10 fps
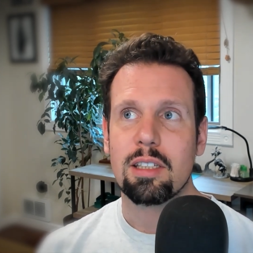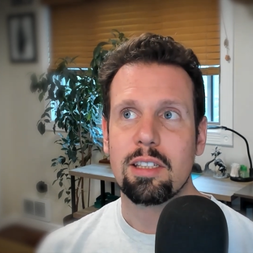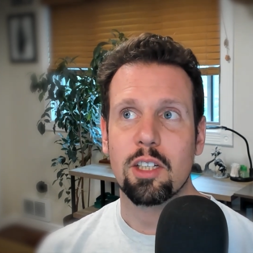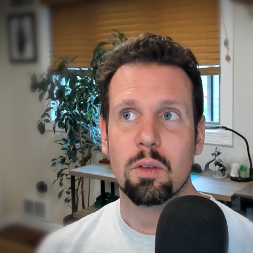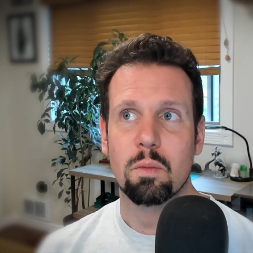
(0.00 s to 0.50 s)

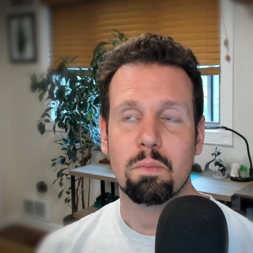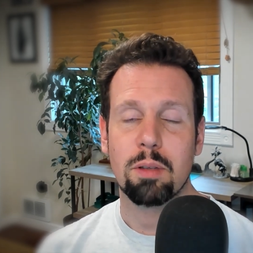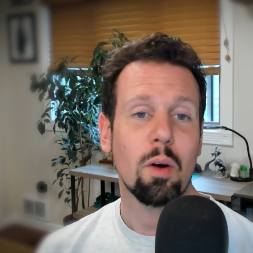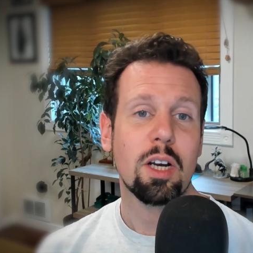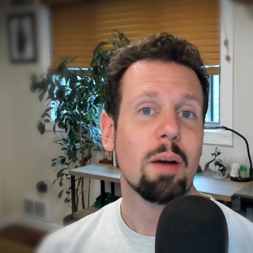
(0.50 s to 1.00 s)

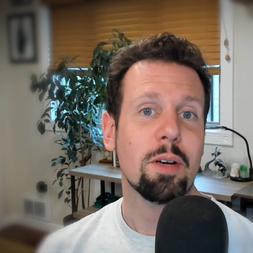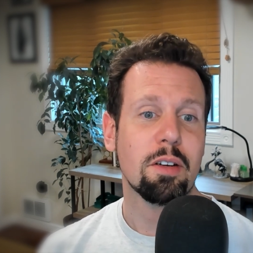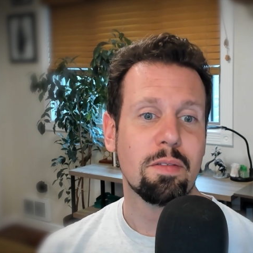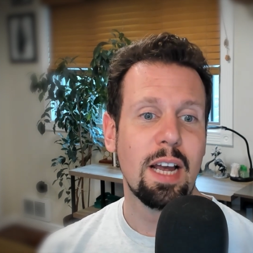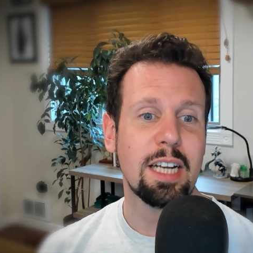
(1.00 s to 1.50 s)
blowing up in
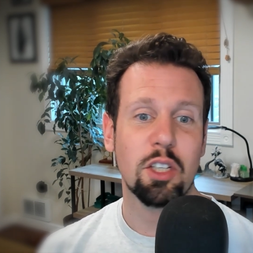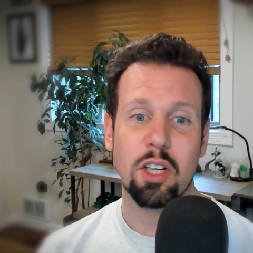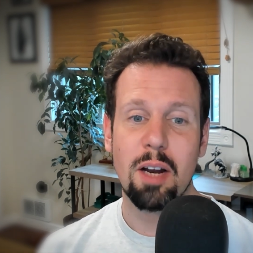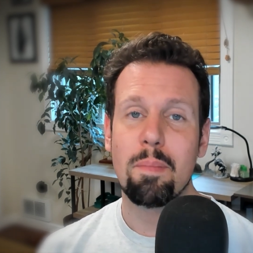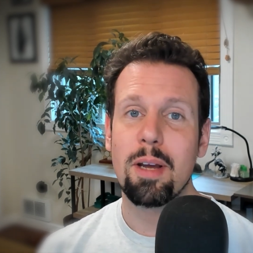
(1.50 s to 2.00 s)
your face, you're
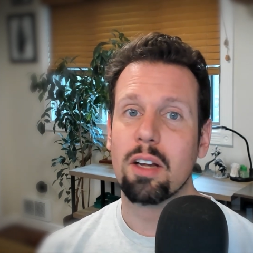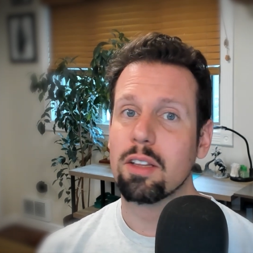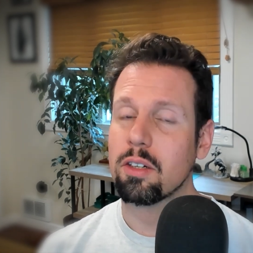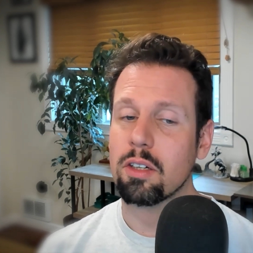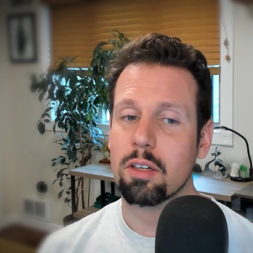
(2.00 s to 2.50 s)
going to be on
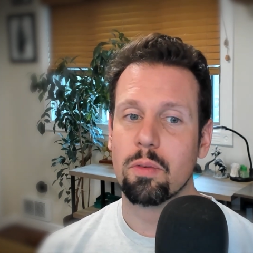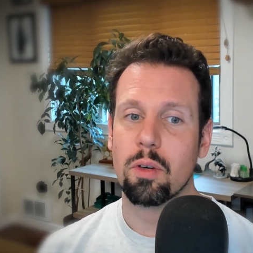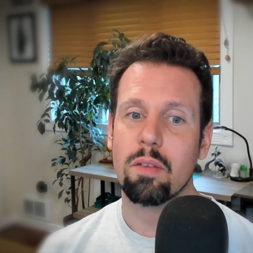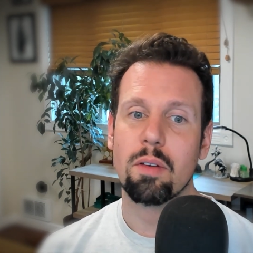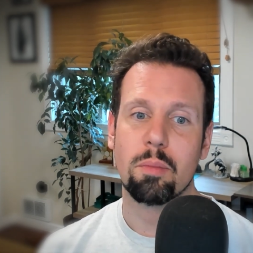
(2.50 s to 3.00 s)
the hook for
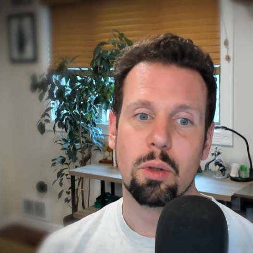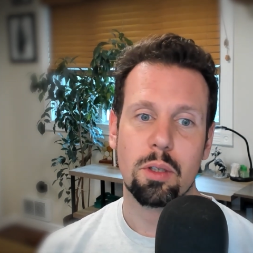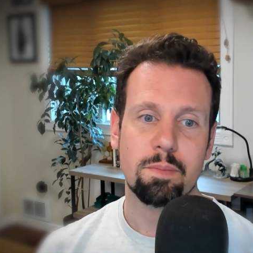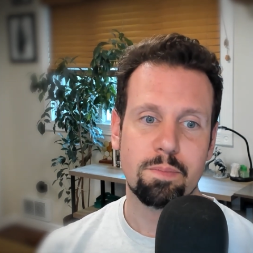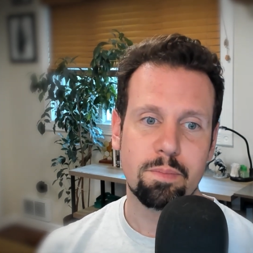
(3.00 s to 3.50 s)
even more.